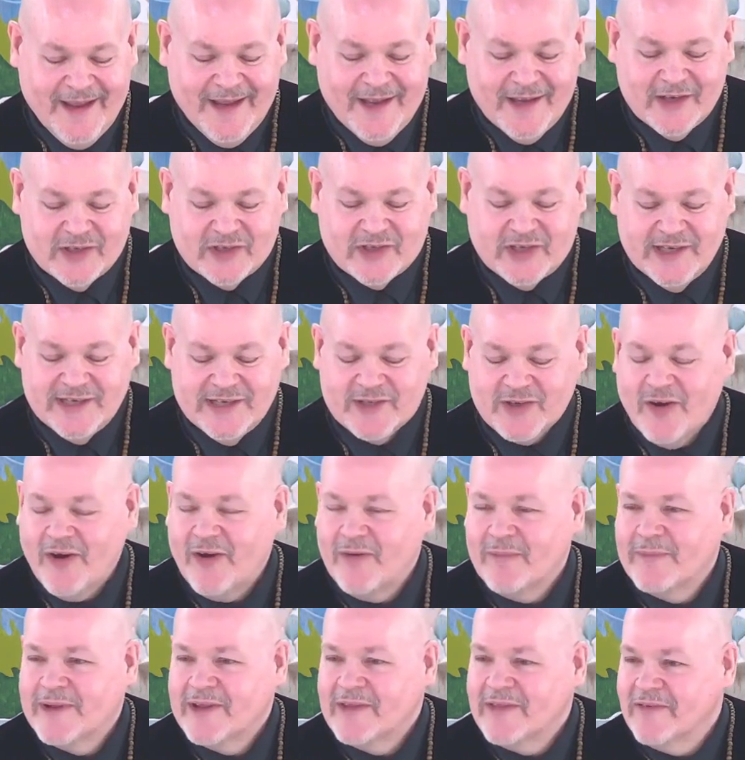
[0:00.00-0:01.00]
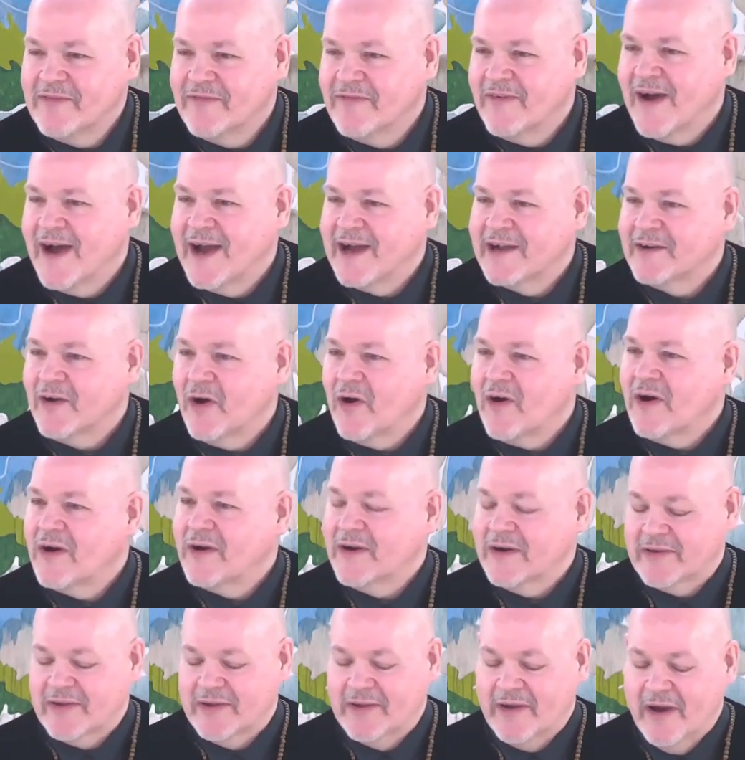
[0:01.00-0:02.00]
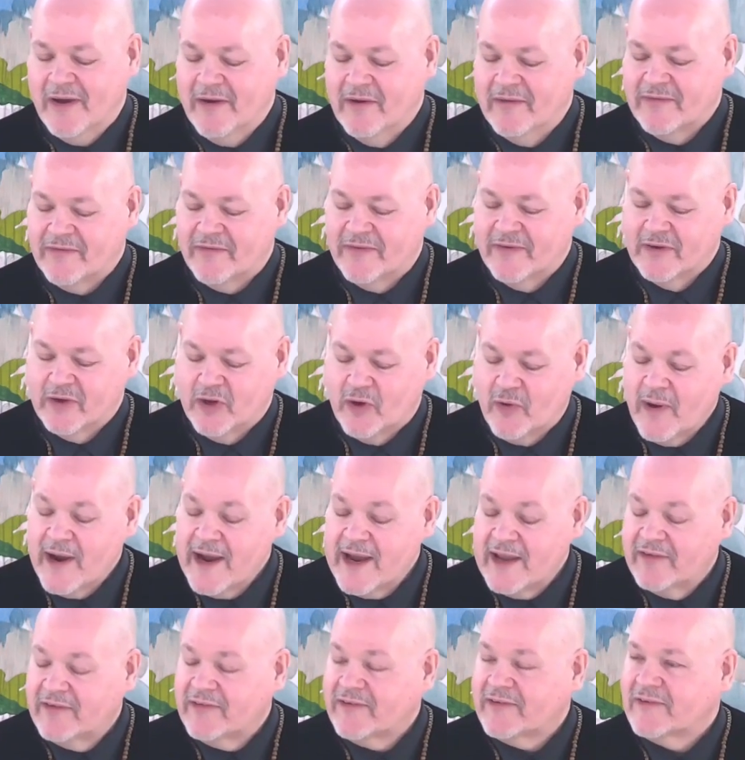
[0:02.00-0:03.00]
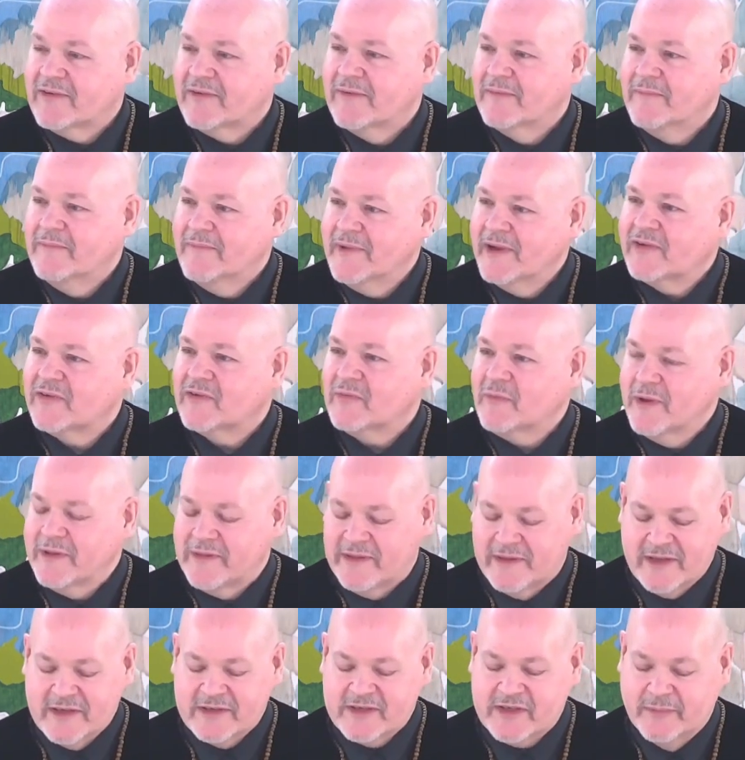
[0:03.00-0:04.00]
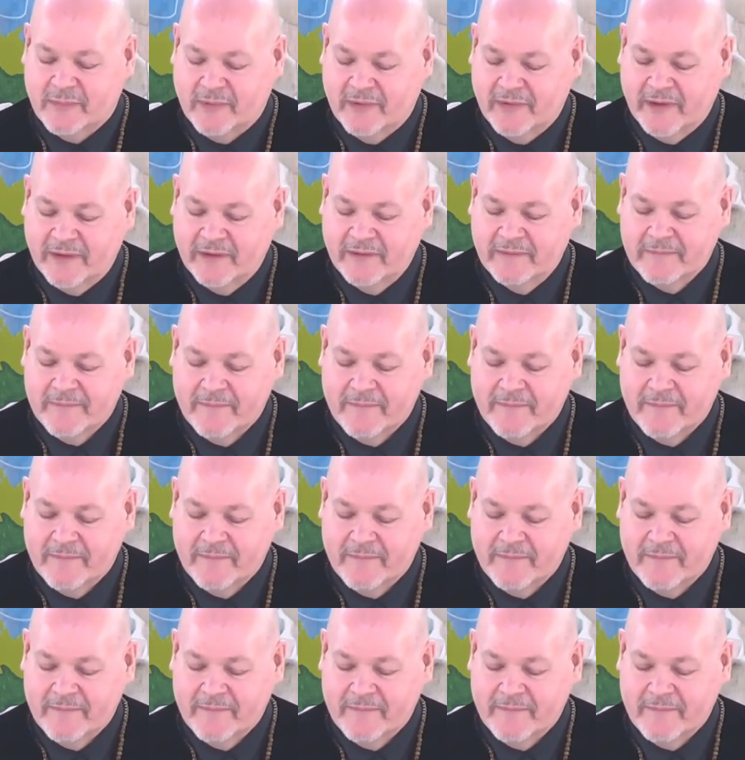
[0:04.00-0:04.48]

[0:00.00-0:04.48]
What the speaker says: She taught me the fine art of grace mixed with discipline.